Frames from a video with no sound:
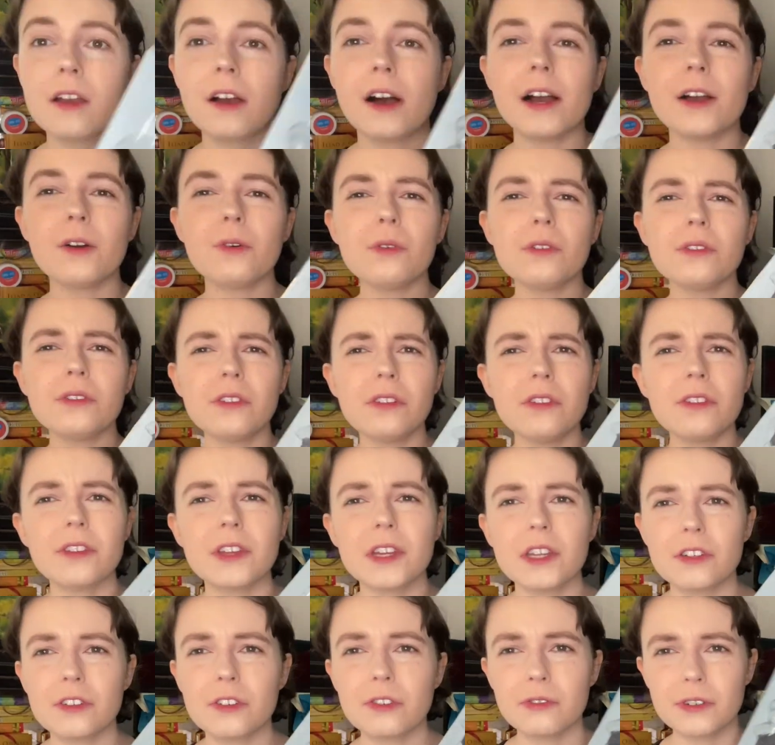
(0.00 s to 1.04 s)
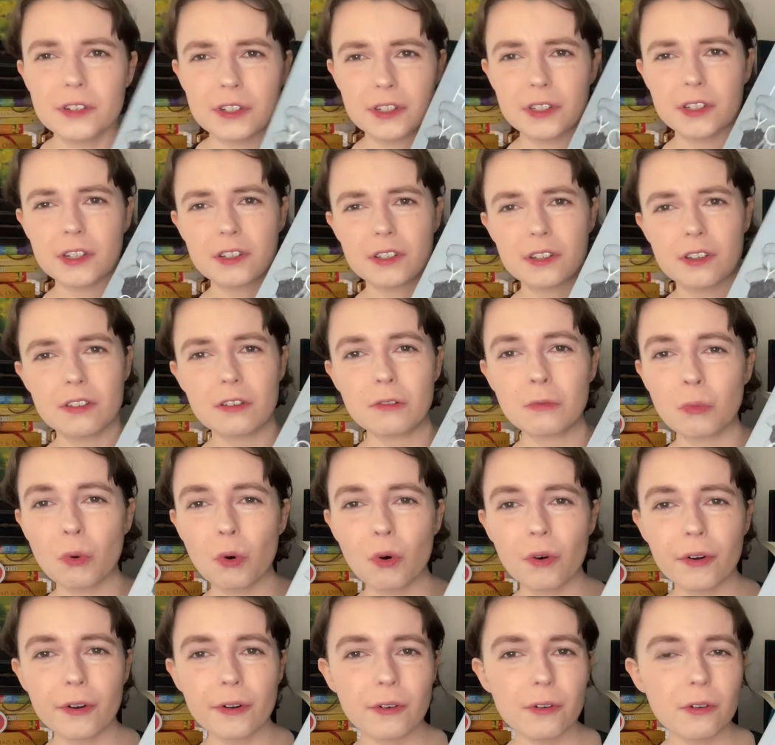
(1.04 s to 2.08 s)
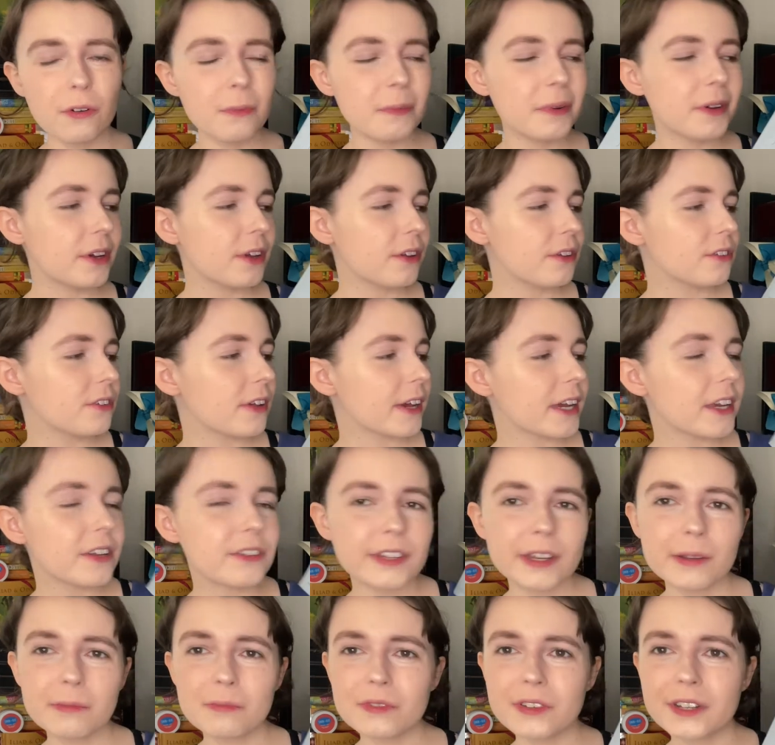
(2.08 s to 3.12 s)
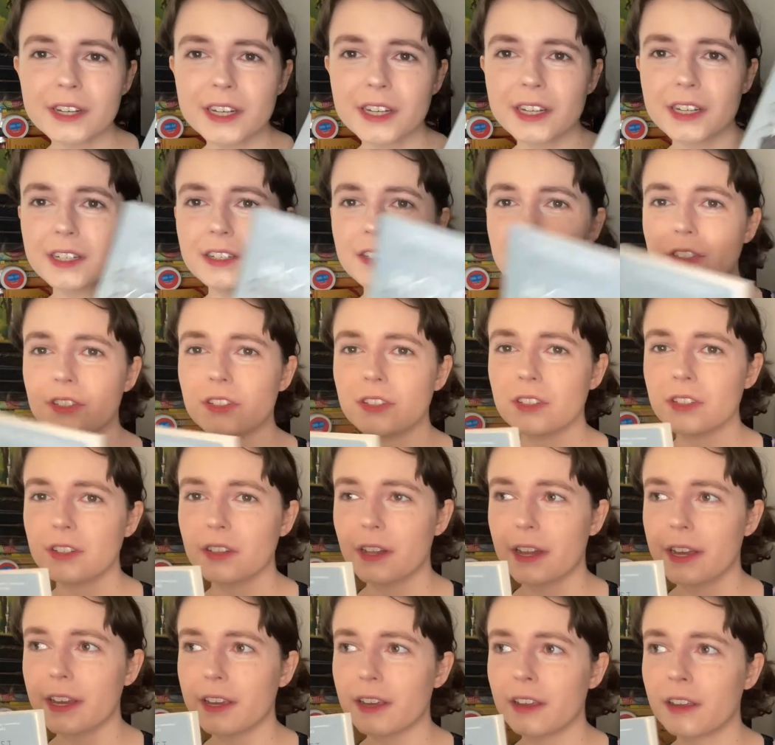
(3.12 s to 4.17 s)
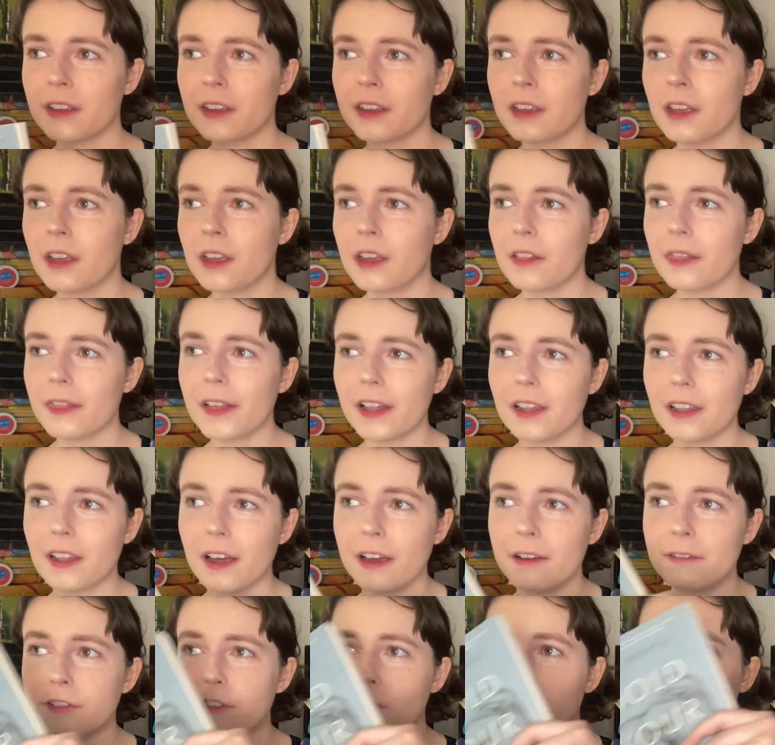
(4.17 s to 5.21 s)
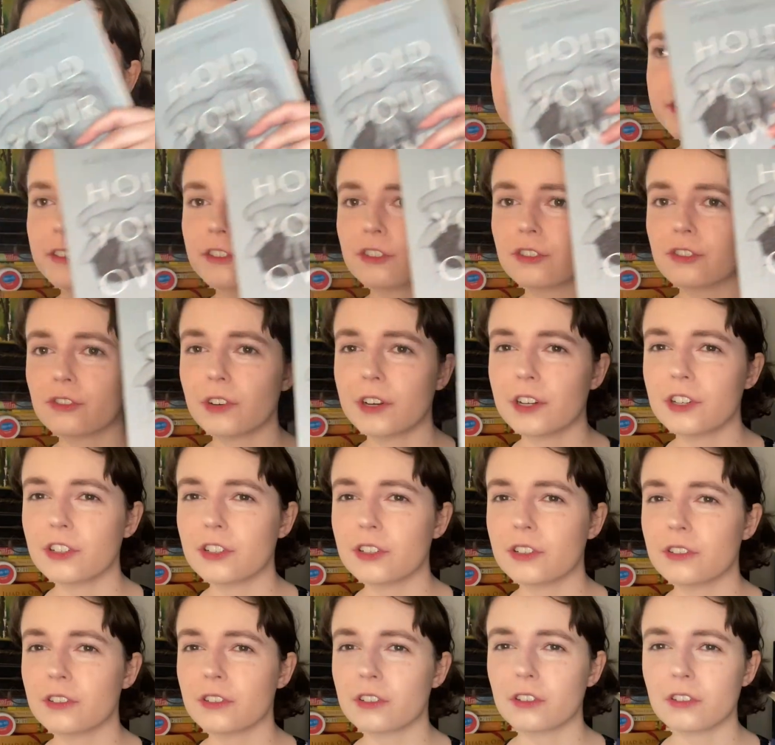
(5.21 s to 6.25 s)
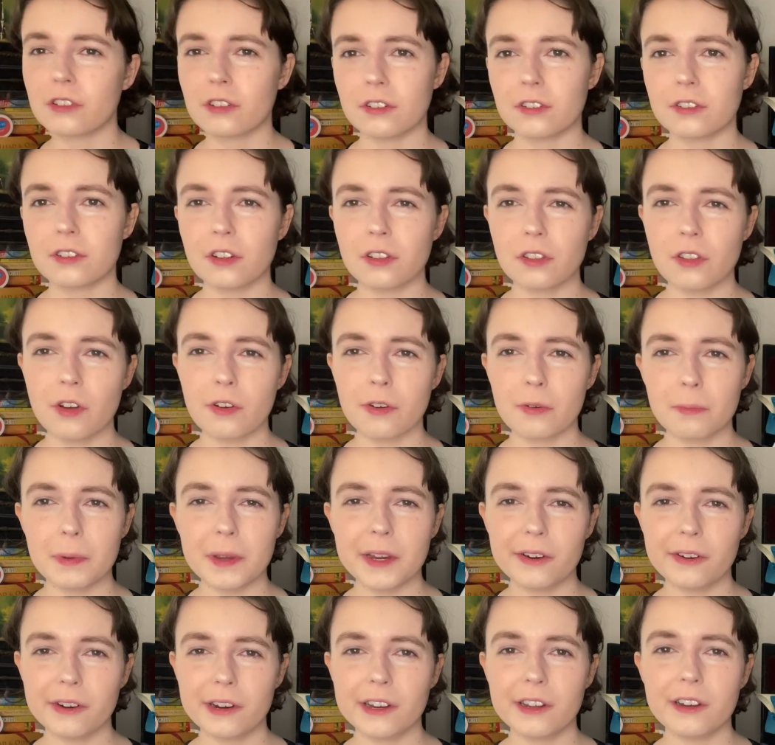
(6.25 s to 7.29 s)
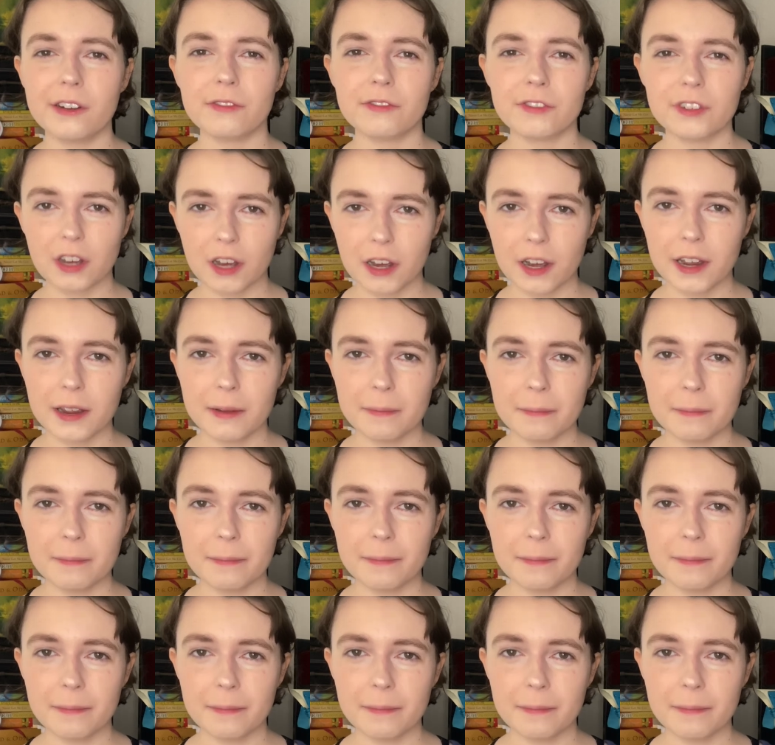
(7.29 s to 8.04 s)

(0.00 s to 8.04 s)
I also think Tiresias is immortal because, like, it seems like he's, like, their lifespan stretches across a long period of time.